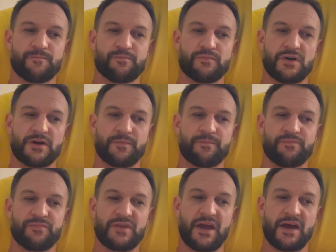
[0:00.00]
But
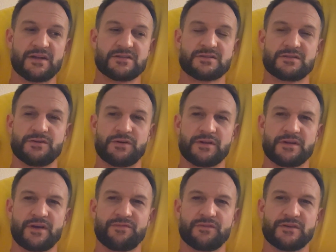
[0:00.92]
yeah, you can
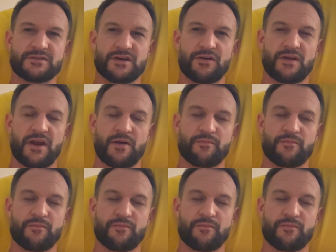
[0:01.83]
definitely tell that